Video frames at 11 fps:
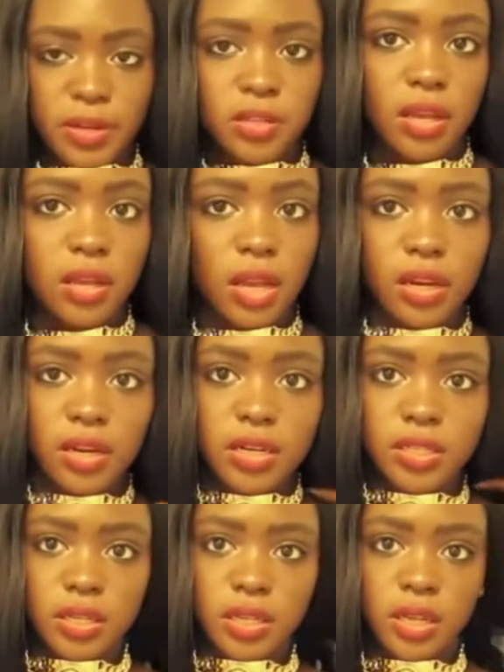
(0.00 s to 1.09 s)
so
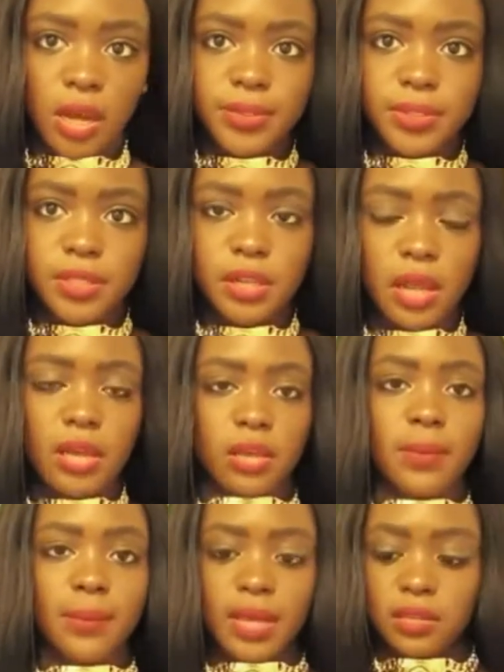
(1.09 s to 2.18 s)
I've moved on to this one now.